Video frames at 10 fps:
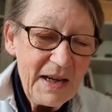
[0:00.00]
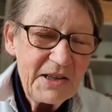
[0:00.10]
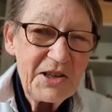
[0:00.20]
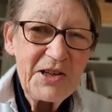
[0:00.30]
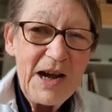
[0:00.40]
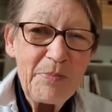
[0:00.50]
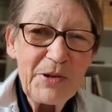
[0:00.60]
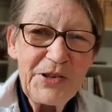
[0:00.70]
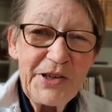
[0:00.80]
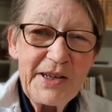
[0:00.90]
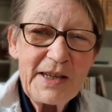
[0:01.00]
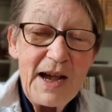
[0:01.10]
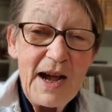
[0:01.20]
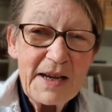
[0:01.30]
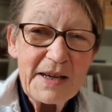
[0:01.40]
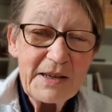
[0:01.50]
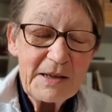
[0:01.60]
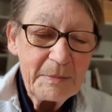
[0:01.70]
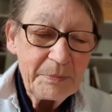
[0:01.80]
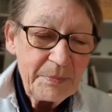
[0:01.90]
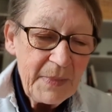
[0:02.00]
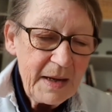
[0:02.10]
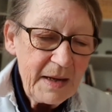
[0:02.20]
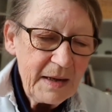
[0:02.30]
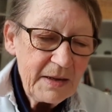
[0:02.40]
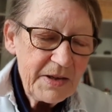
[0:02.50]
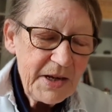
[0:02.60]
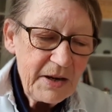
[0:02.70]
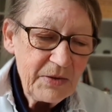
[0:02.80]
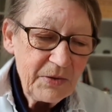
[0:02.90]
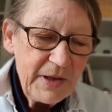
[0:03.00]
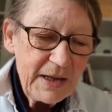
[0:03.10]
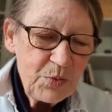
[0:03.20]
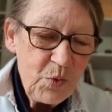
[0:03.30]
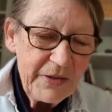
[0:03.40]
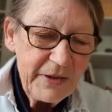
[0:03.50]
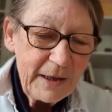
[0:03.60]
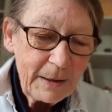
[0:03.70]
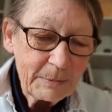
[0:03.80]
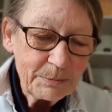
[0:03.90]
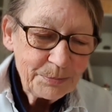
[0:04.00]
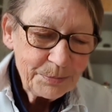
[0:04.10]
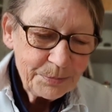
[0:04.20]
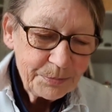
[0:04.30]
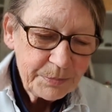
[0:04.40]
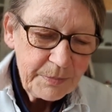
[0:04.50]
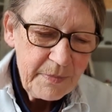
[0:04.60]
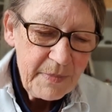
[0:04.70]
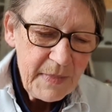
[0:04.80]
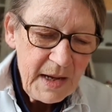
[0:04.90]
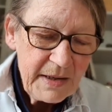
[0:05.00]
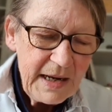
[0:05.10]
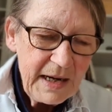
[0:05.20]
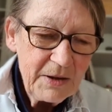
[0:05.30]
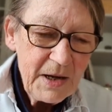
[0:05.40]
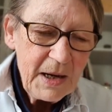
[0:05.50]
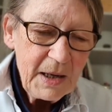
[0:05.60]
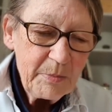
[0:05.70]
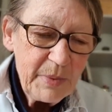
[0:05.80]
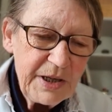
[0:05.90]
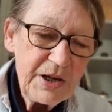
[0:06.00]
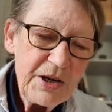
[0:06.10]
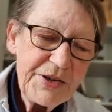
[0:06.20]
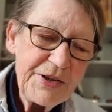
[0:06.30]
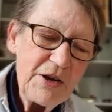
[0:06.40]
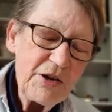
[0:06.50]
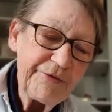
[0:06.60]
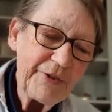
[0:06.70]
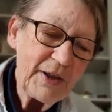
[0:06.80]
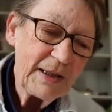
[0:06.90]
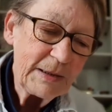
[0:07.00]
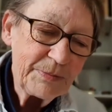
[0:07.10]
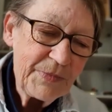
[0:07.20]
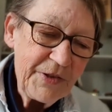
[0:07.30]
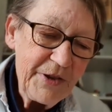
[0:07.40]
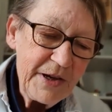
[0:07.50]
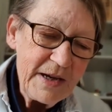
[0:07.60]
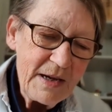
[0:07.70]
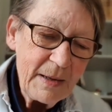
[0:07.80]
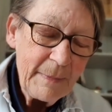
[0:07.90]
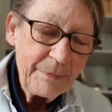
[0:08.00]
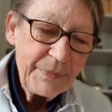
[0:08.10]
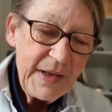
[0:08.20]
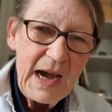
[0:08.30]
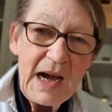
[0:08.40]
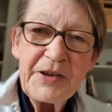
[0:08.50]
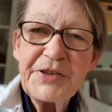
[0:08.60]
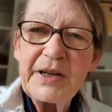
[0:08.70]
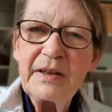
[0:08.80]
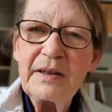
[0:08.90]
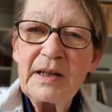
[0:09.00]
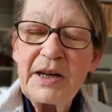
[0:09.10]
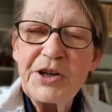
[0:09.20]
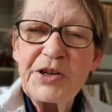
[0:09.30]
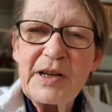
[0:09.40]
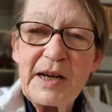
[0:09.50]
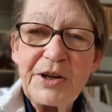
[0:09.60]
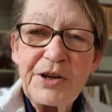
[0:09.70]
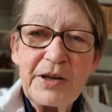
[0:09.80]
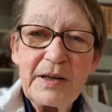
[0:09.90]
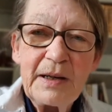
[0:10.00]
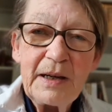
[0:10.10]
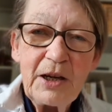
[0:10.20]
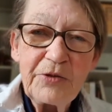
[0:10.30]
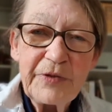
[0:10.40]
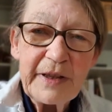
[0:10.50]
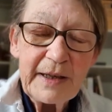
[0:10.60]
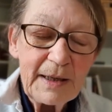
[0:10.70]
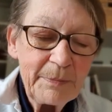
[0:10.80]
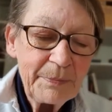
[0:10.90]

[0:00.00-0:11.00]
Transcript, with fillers: it's double the size. So that's one thing. Now, because of um, the housing legislation over there,